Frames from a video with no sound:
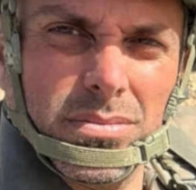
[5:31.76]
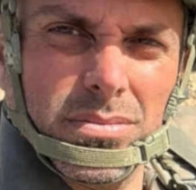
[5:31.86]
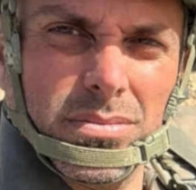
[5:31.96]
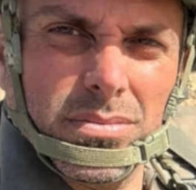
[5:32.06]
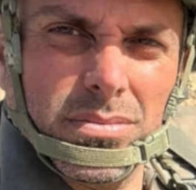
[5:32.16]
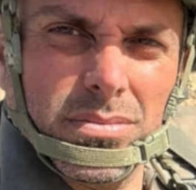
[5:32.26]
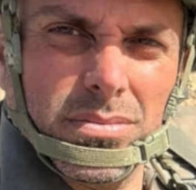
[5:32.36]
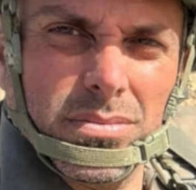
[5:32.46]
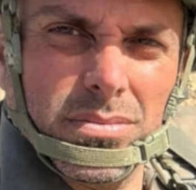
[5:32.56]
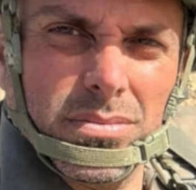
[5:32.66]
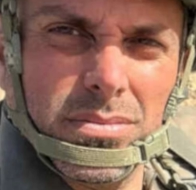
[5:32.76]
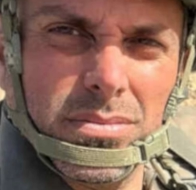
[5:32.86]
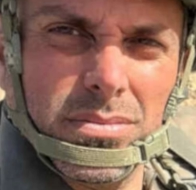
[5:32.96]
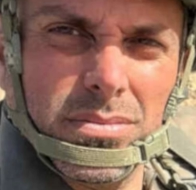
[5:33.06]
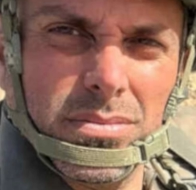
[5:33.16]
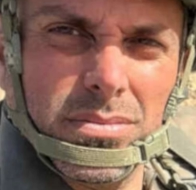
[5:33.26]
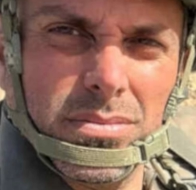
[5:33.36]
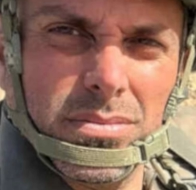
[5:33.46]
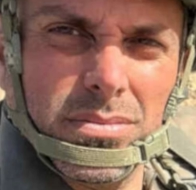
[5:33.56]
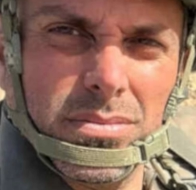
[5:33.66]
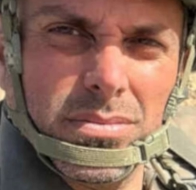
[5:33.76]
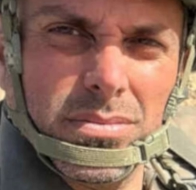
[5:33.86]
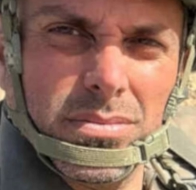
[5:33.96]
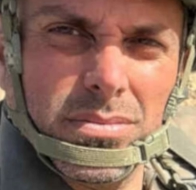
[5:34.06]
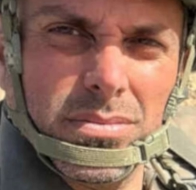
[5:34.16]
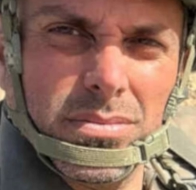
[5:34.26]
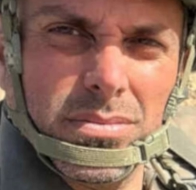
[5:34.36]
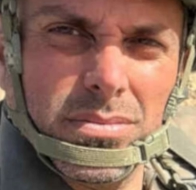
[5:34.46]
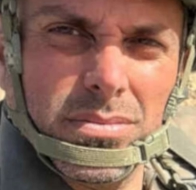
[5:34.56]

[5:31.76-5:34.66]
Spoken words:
The face doesn't move, so there is nothing to read.